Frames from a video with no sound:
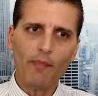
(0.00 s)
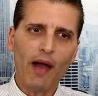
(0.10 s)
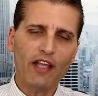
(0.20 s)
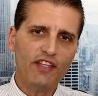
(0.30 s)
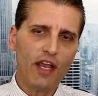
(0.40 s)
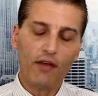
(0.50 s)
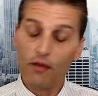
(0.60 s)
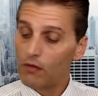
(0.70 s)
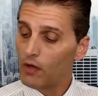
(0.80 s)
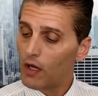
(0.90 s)
I dare you.
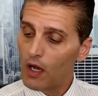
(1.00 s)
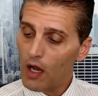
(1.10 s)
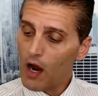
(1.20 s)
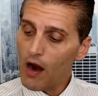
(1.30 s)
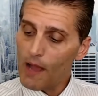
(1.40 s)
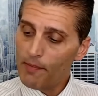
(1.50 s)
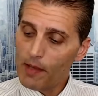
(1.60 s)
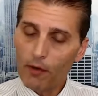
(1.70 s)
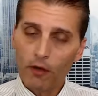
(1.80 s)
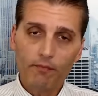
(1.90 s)
All right,
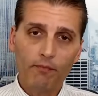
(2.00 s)
people.